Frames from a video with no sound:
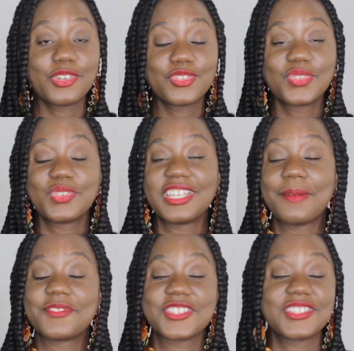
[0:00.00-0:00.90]
on to that
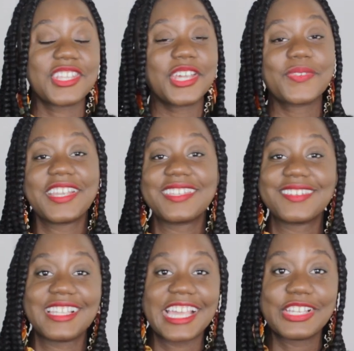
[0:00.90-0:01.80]
I'm just not ready
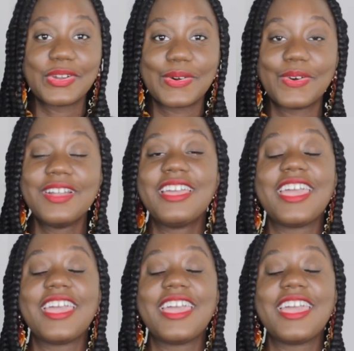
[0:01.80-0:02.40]
to let go,